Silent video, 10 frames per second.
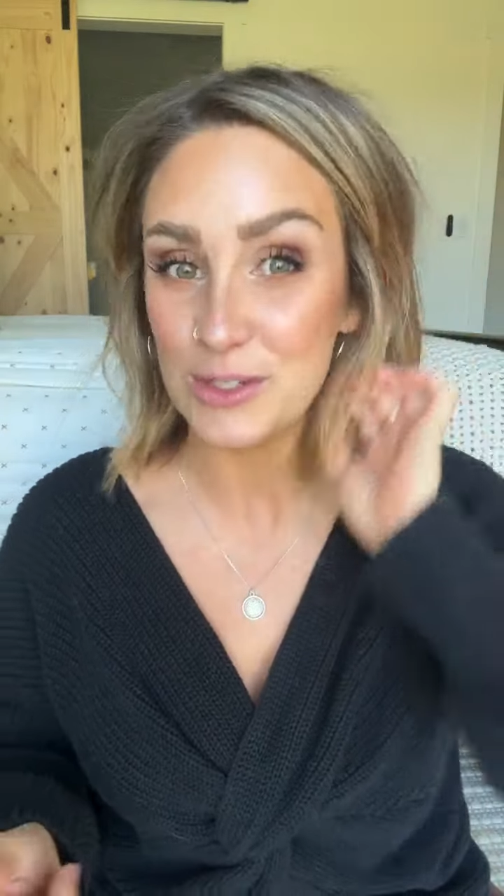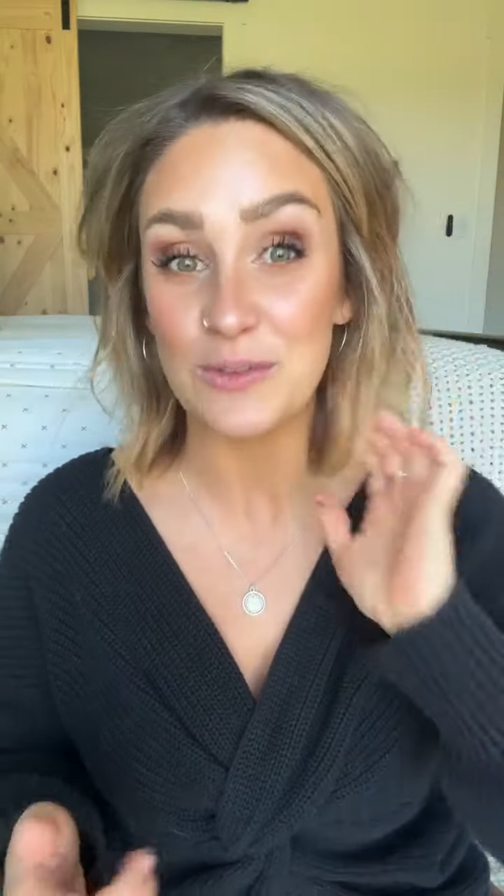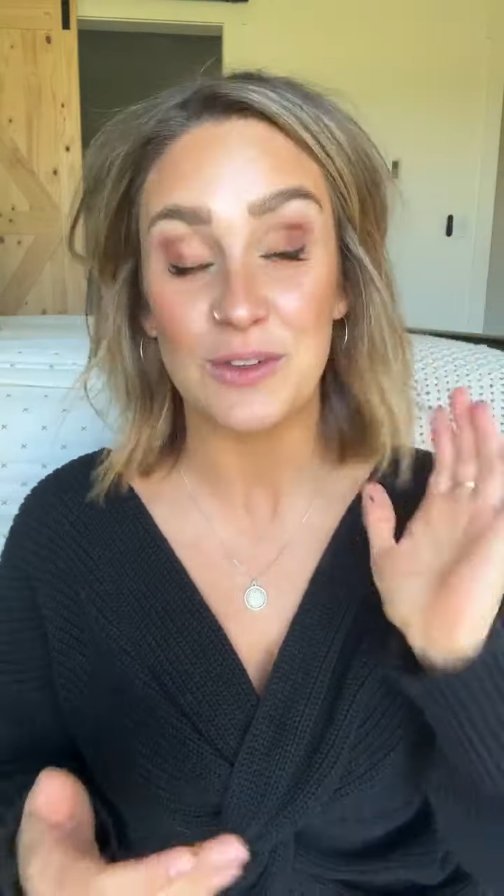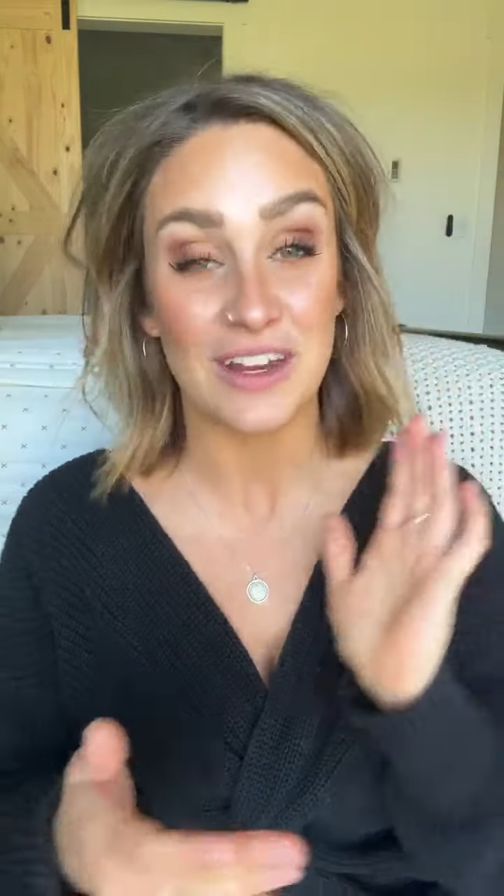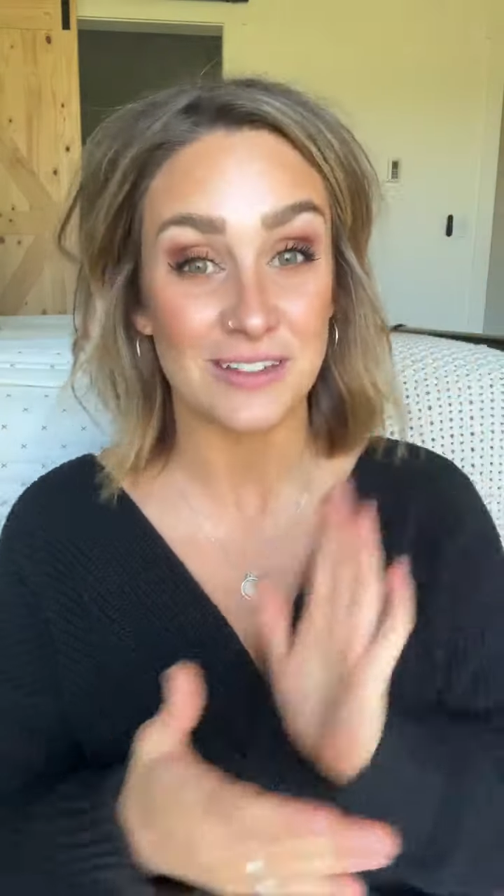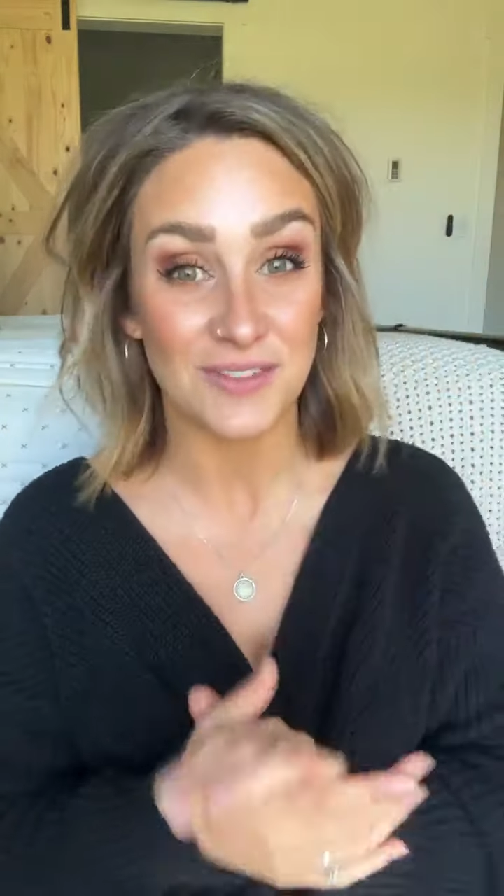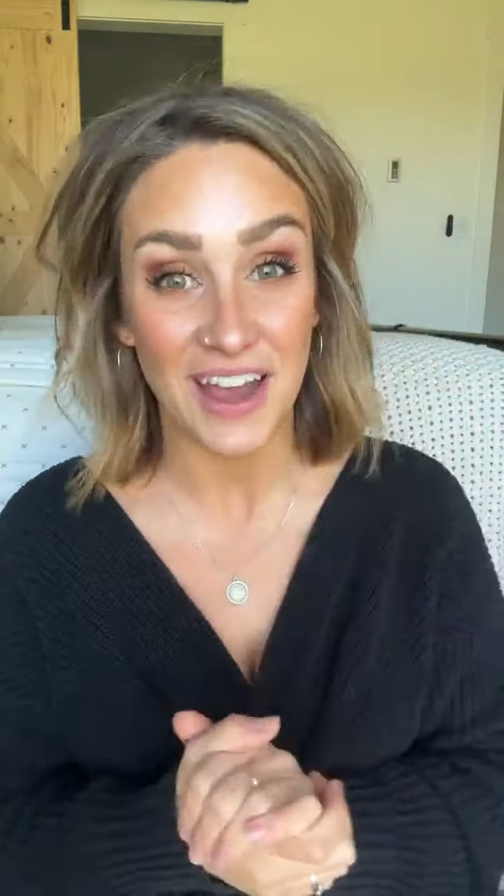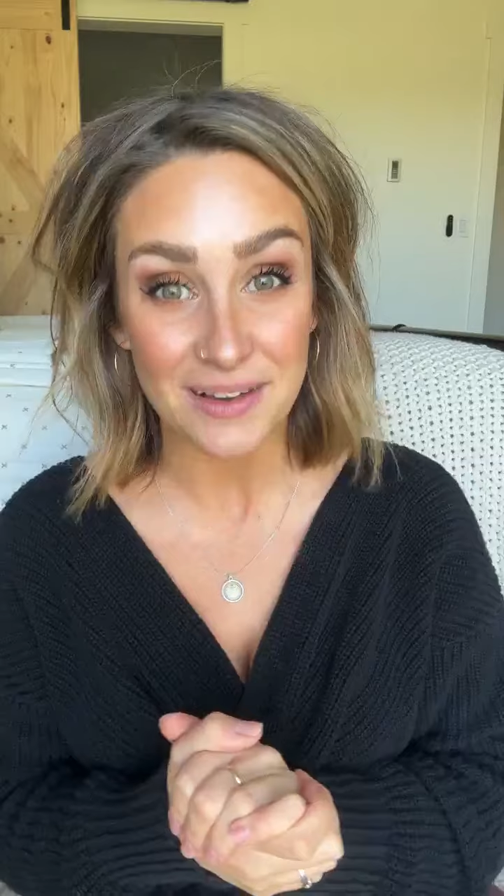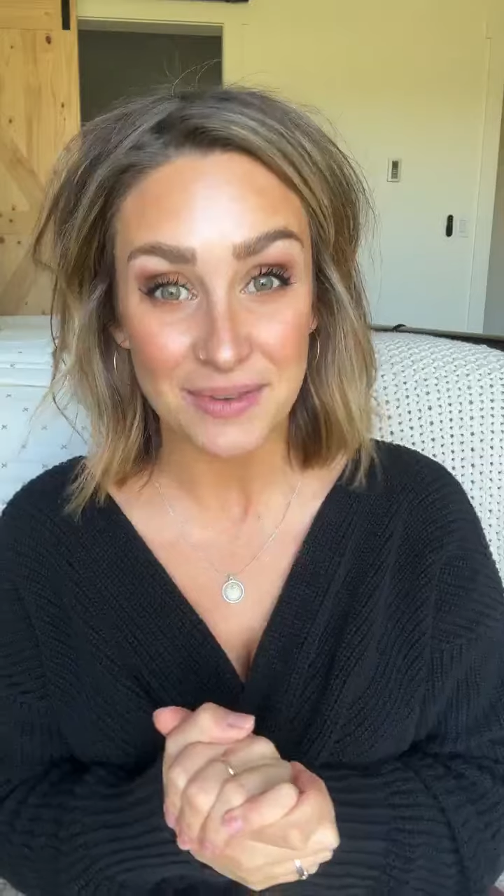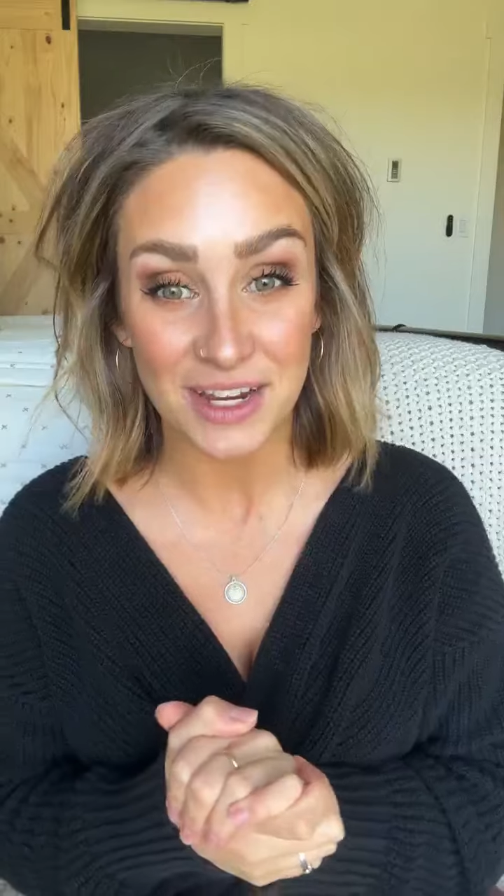So if you guys
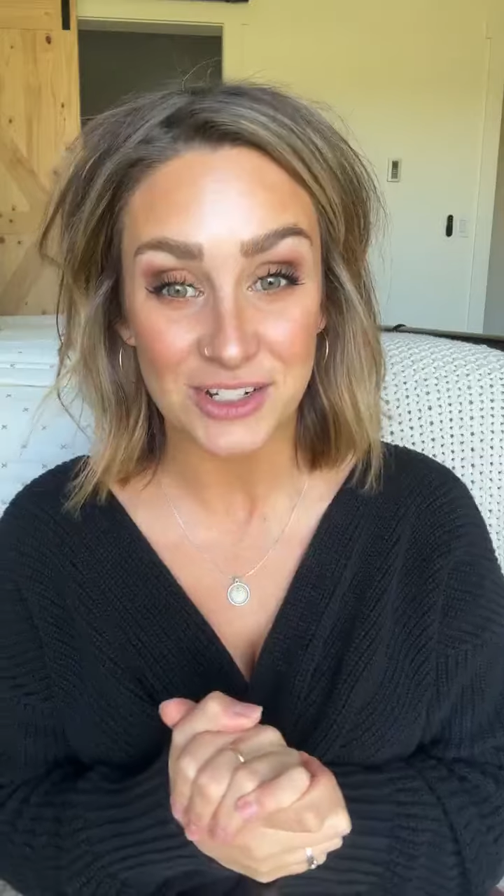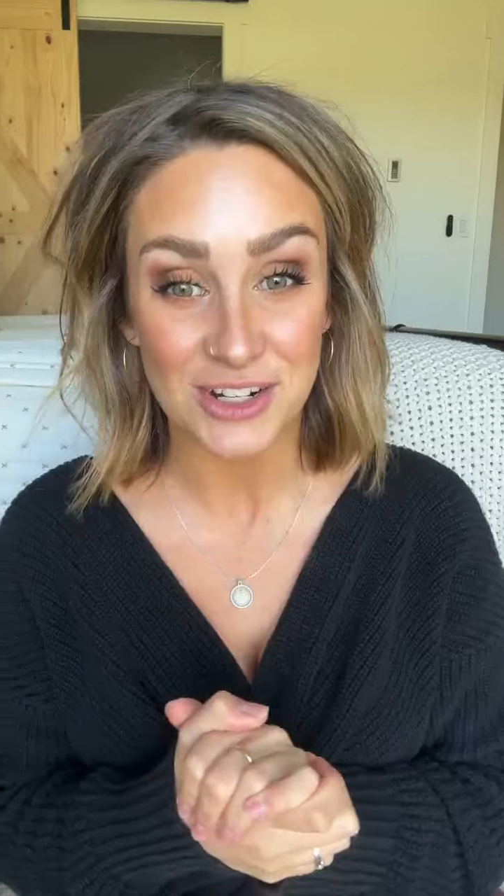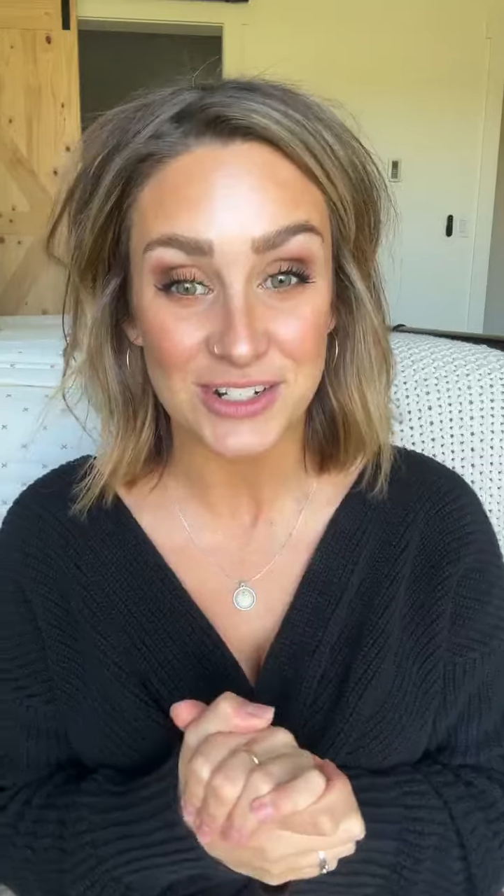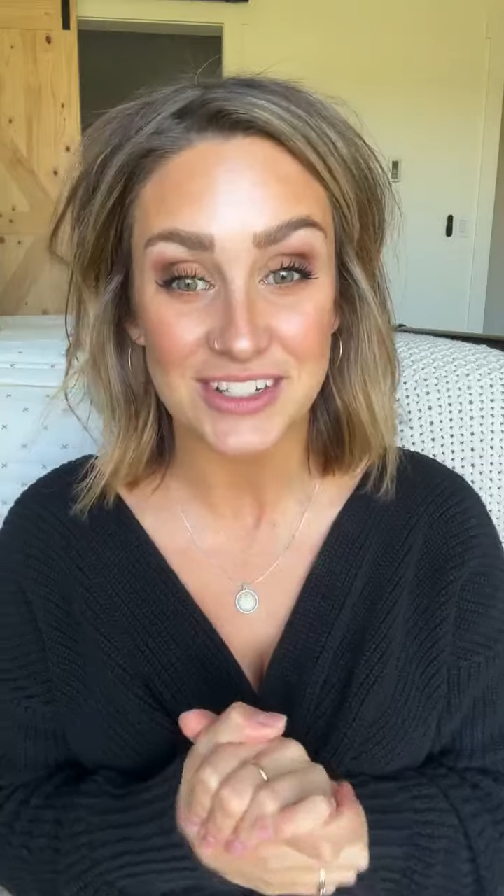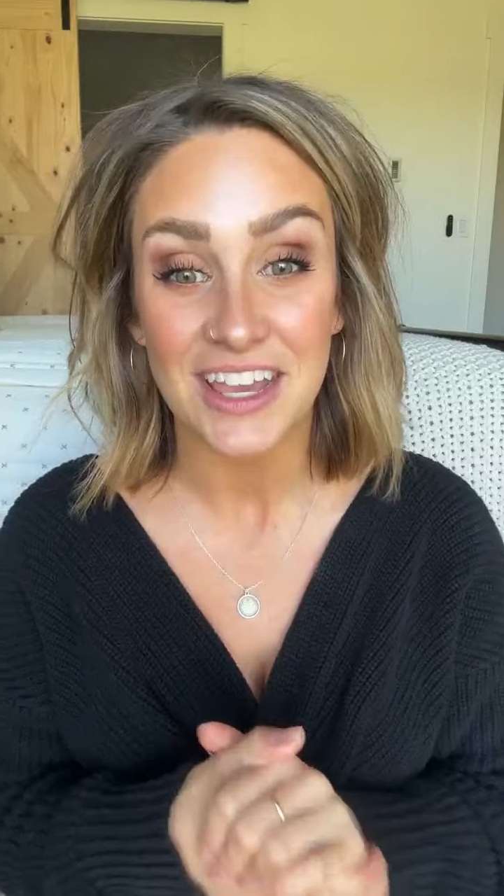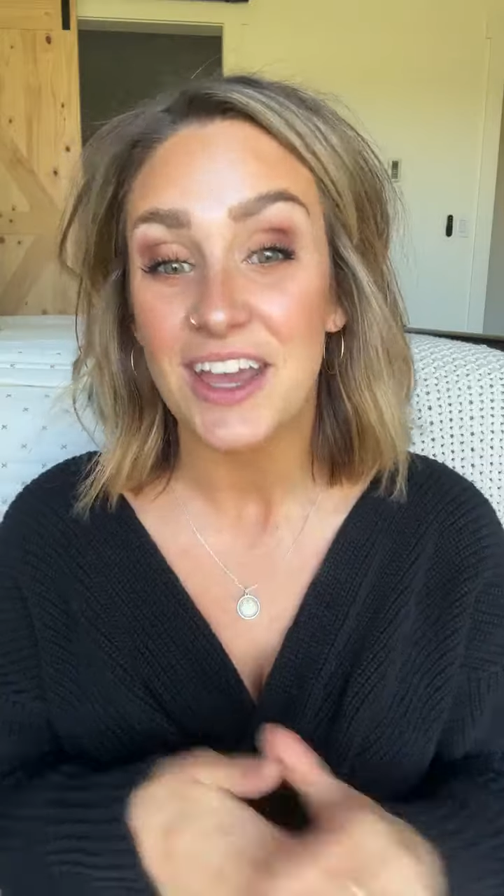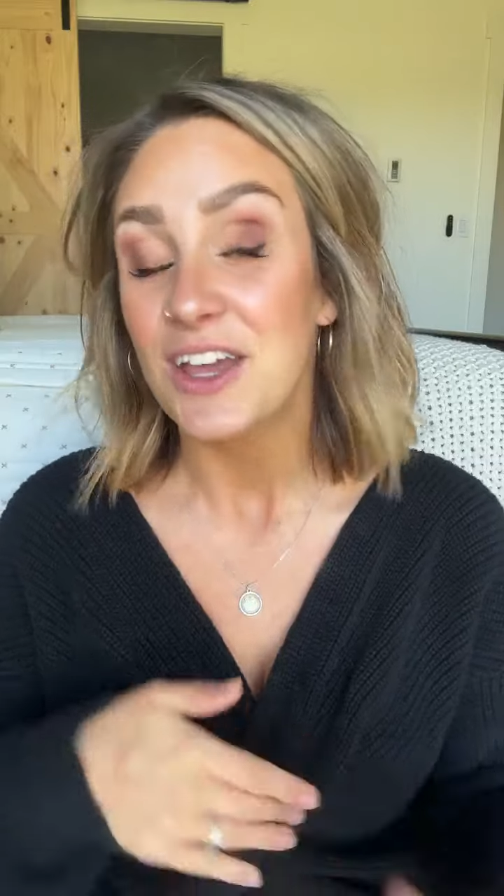find pictures,